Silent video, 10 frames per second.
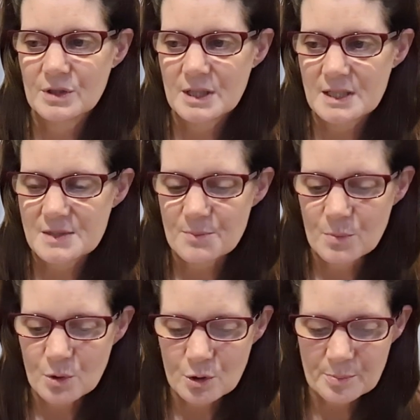is
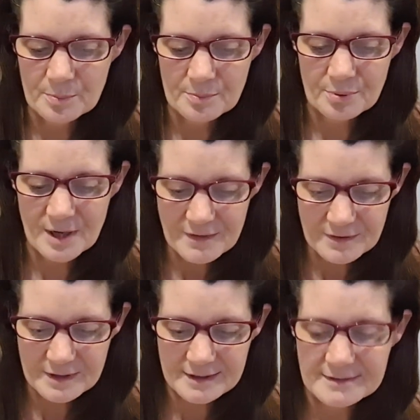more
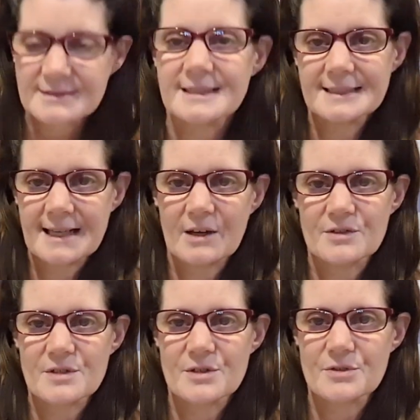prevalent than Down
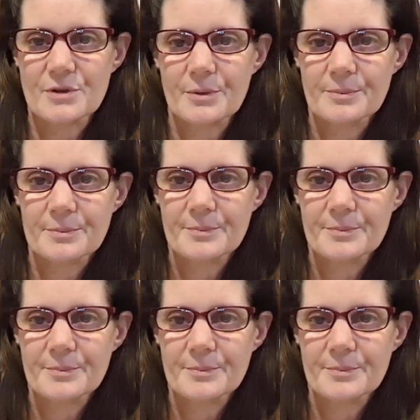syndrome.